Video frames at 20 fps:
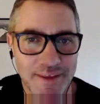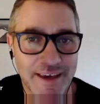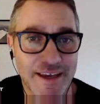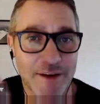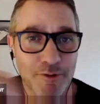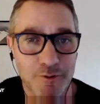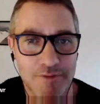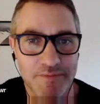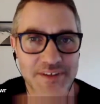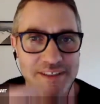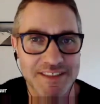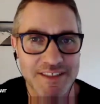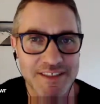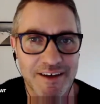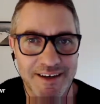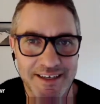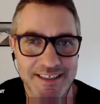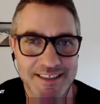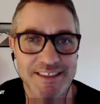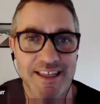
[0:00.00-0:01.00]
And all of a sudden
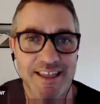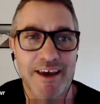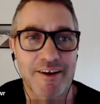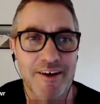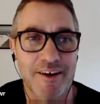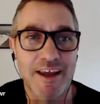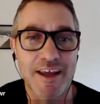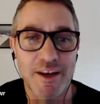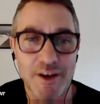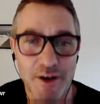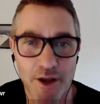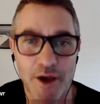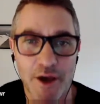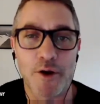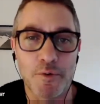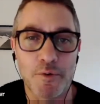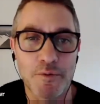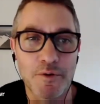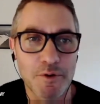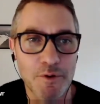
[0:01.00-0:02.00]
it's like,
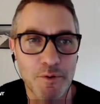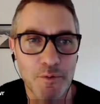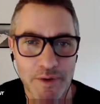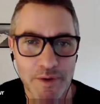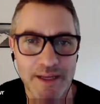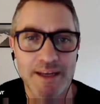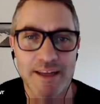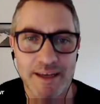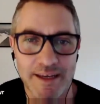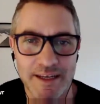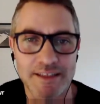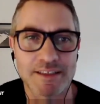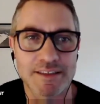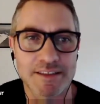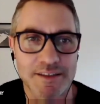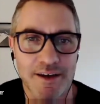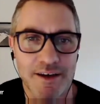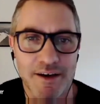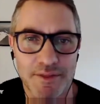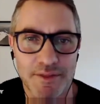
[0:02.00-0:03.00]
no, we need to
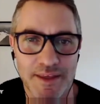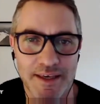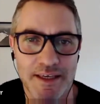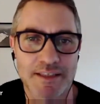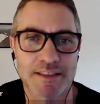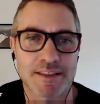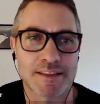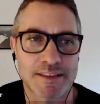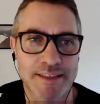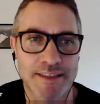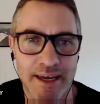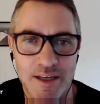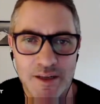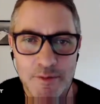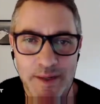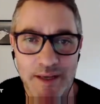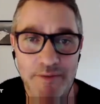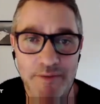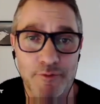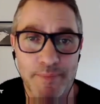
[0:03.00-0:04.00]
start thinking
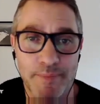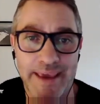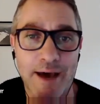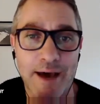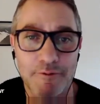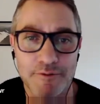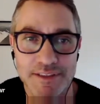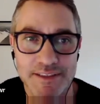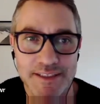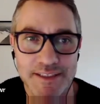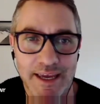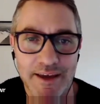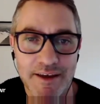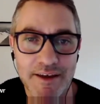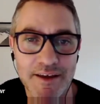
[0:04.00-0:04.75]
sustainably from the outset.